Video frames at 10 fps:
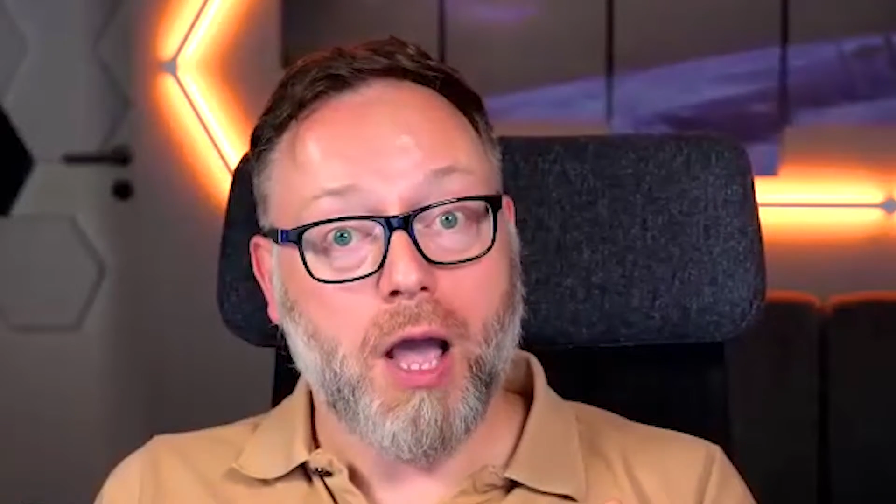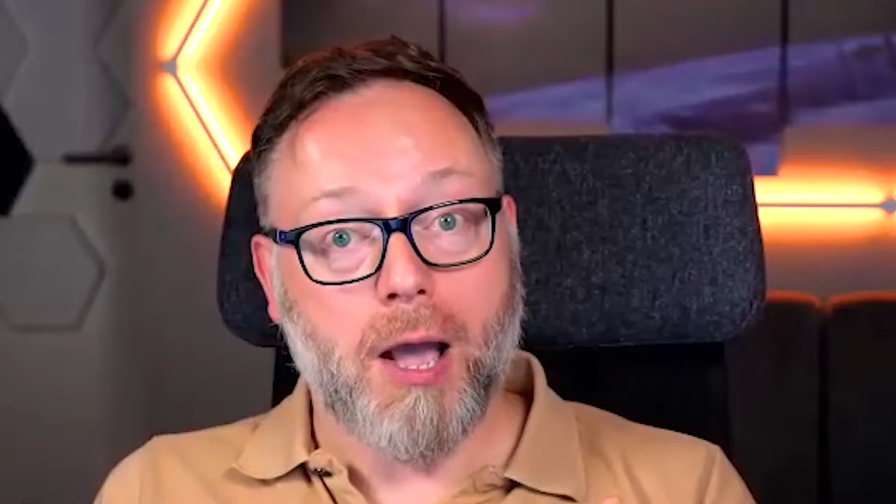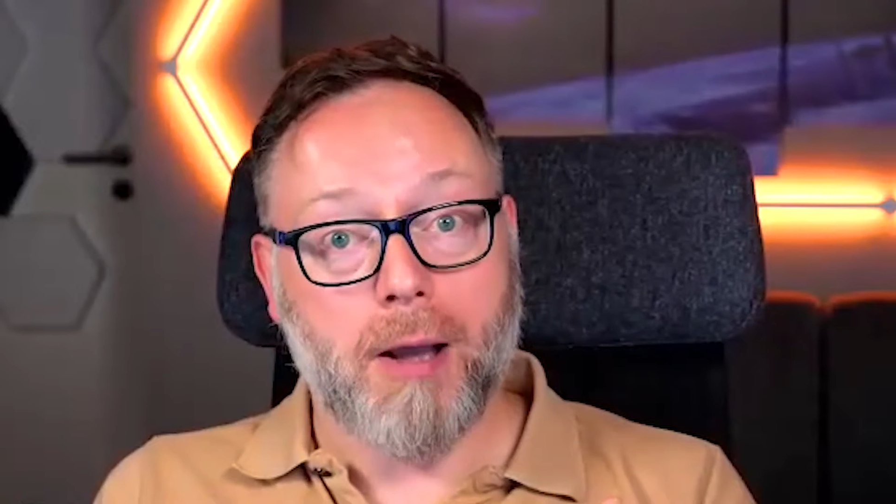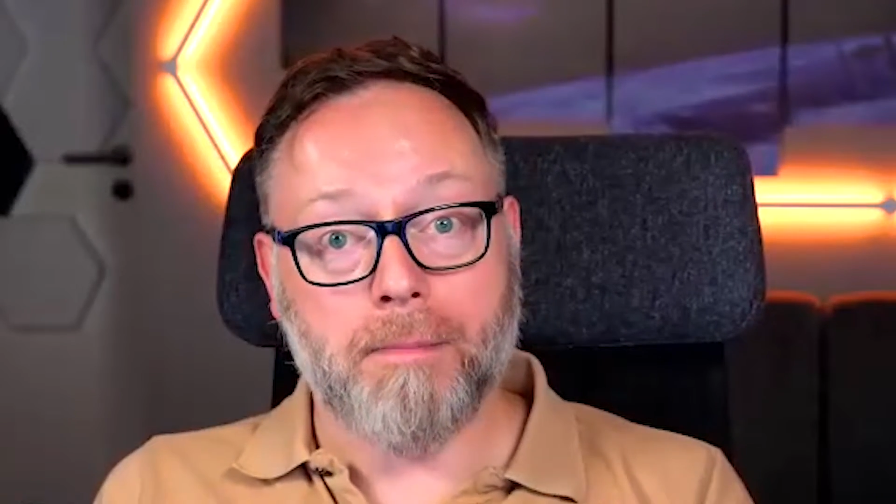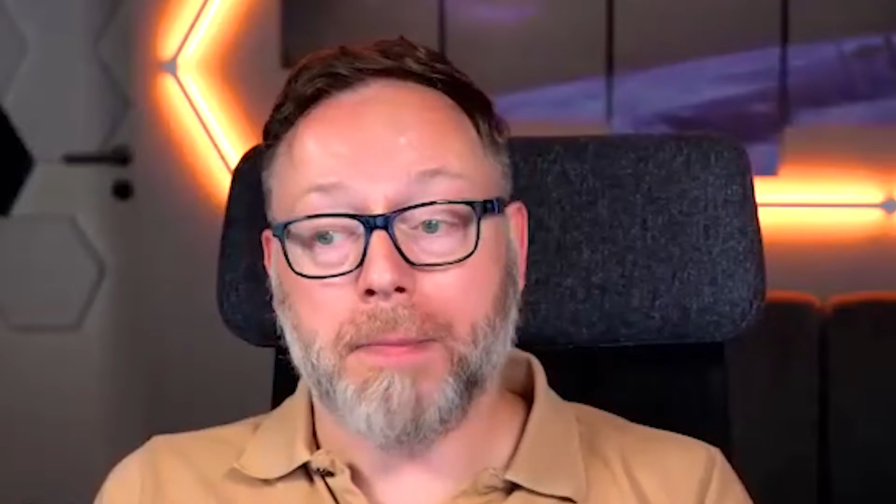
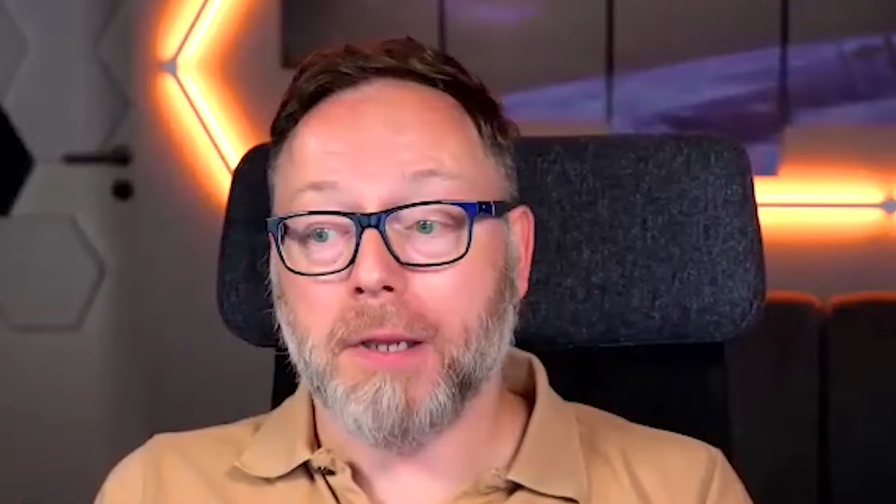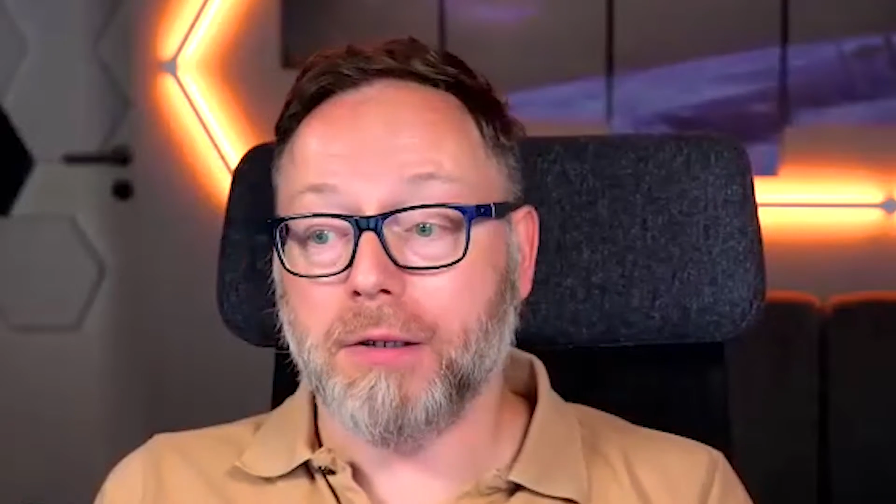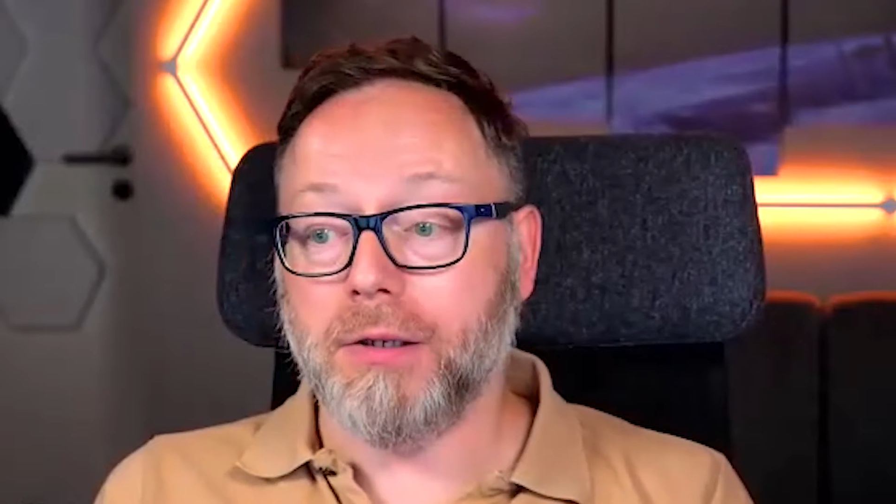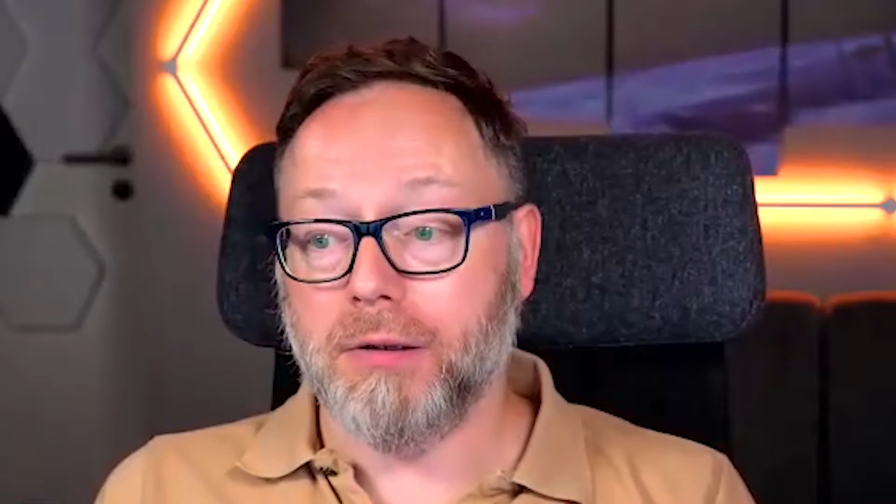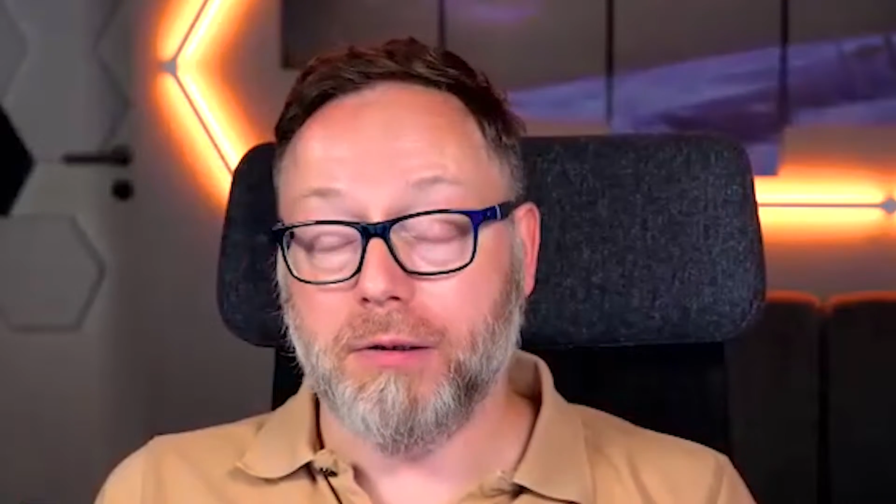
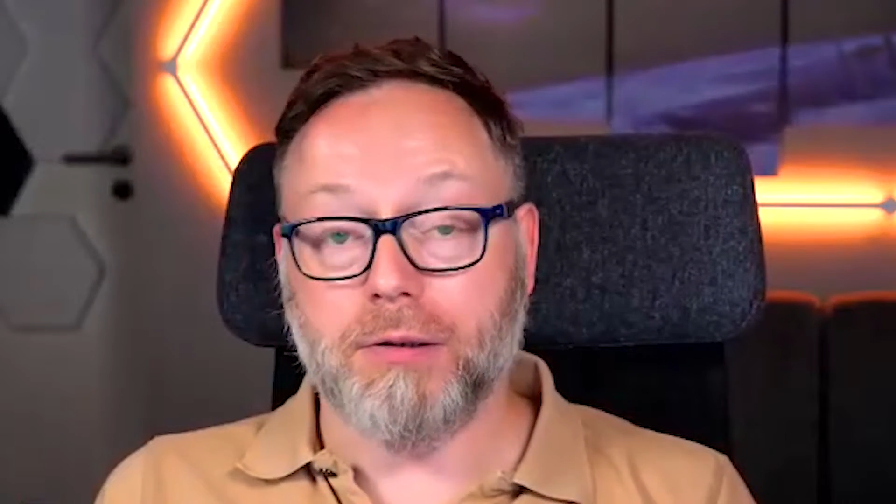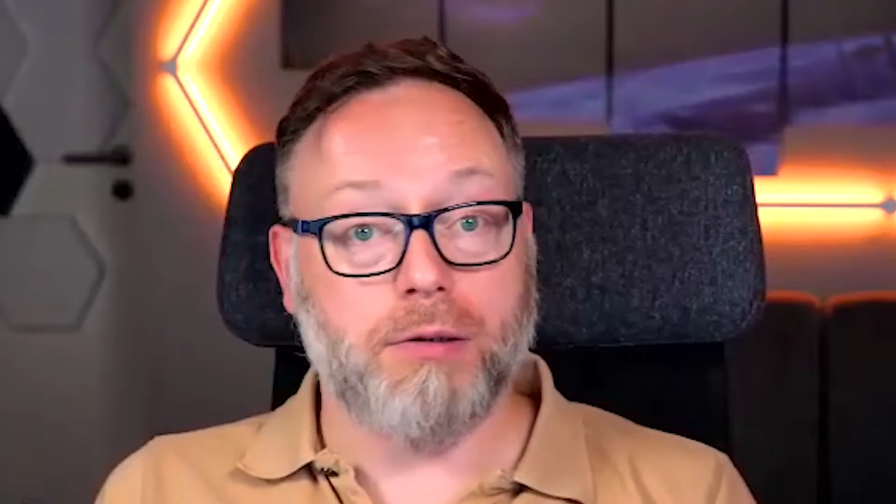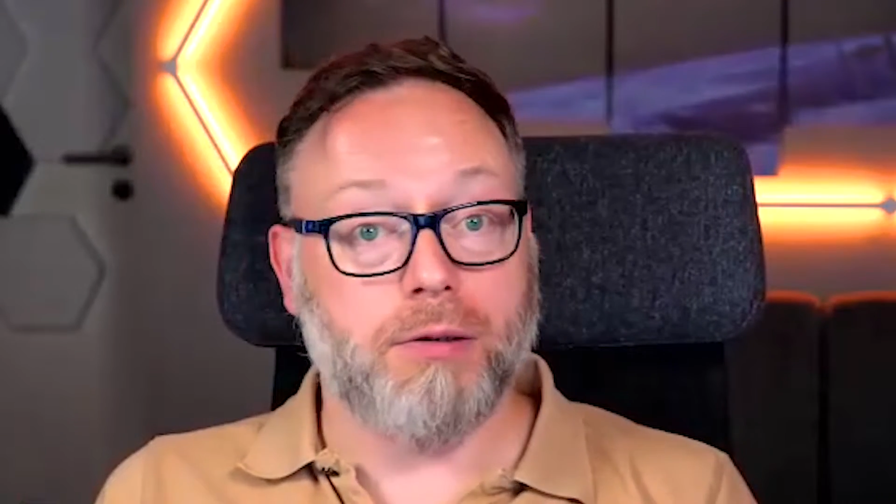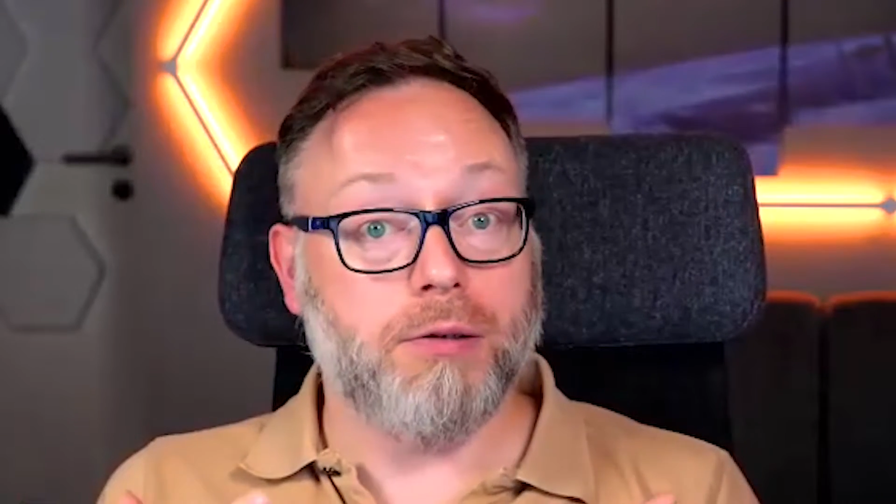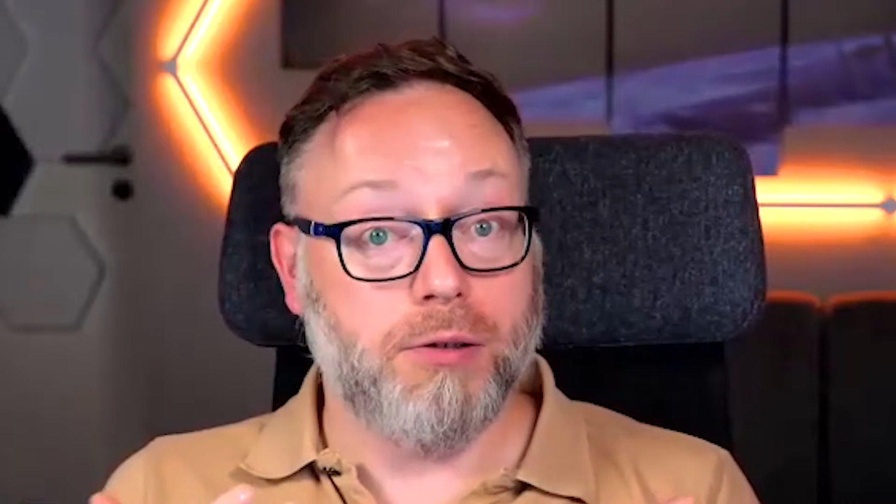
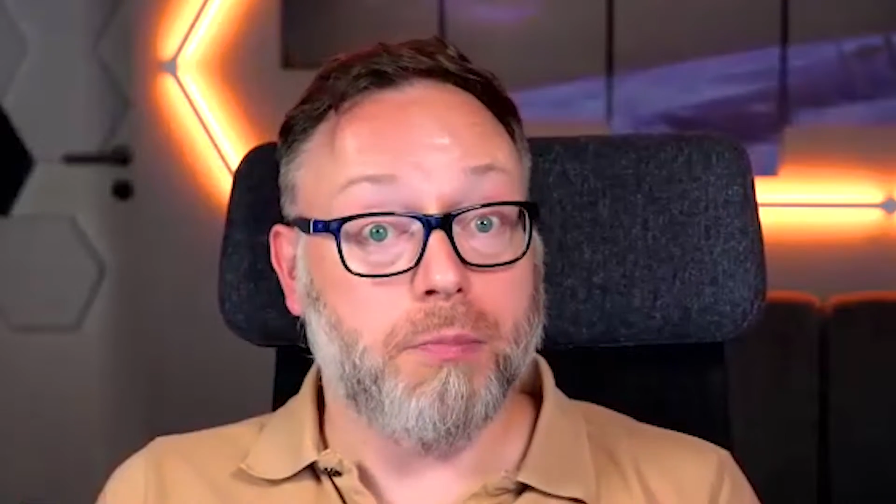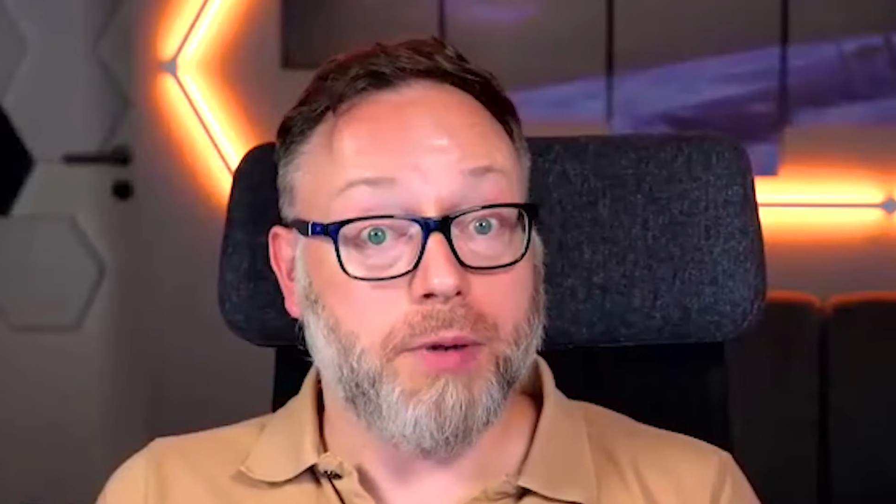the